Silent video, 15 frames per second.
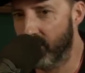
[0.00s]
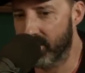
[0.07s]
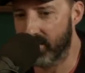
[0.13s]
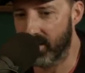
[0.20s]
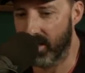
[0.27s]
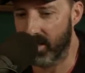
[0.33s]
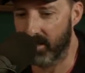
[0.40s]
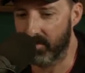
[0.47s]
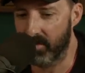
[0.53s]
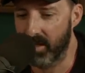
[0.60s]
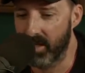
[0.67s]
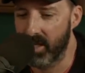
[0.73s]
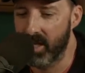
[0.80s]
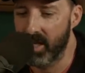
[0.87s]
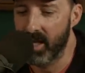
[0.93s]
the time.
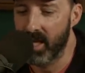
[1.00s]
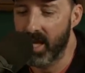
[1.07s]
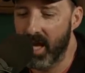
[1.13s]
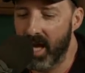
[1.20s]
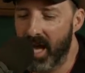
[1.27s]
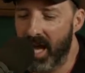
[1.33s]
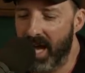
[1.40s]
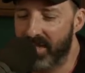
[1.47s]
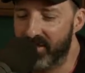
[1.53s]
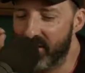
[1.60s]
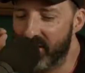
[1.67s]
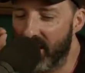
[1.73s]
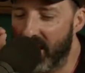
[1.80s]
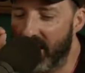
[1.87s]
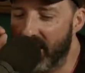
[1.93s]
So good. I
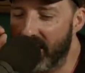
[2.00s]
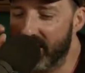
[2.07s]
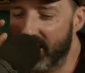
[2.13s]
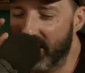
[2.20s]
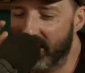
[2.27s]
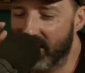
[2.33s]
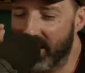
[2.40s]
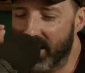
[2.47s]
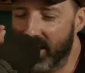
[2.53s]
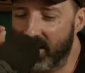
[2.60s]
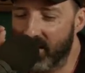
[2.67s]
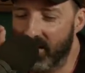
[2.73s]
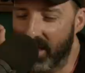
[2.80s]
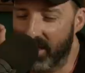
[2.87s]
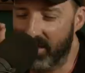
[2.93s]
just I got to even
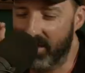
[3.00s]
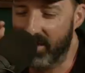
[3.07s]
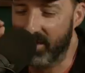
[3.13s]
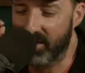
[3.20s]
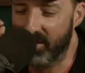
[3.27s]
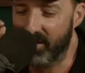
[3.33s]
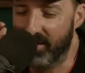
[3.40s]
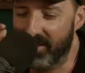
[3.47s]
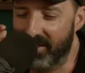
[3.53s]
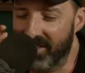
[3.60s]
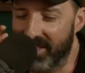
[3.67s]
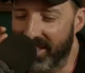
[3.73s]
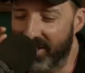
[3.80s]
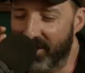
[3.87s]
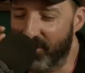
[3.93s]
hear like the little
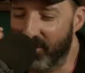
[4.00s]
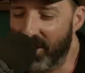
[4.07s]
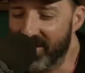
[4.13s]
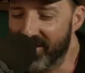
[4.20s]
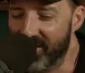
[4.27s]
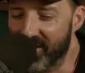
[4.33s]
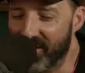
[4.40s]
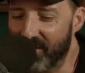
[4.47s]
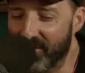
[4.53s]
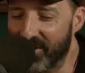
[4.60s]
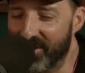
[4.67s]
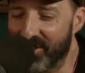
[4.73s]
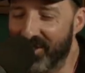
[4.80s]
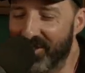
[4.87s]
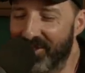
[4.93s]
like grunts she would
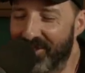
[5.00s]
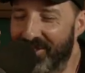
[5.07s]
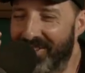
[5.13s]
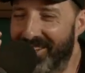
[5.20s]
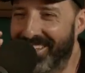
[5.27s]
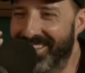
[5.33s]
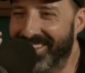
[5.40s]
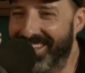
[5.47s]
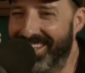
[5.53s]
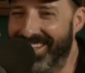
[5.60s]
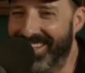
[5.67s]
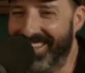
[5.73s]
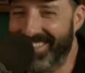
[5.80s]
do, and like